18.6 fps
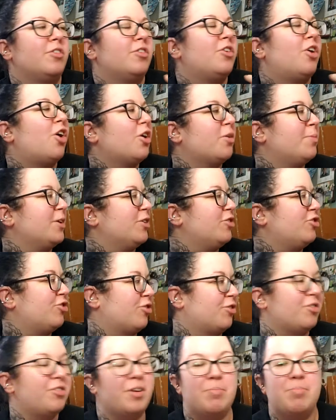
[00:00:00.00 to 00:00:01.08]
garbage
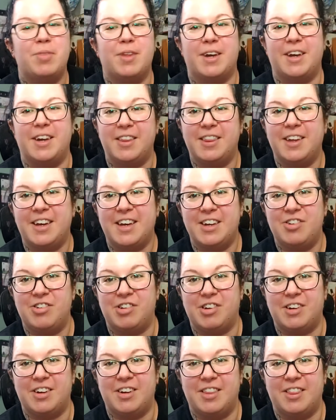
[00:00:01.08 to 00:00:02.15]
or something in the
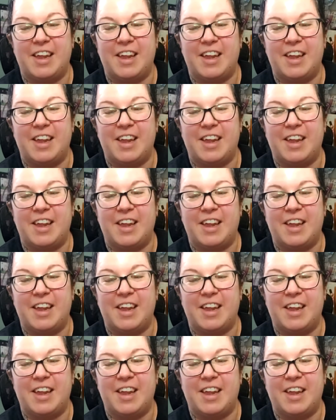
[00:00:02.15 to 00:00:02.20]
kitchen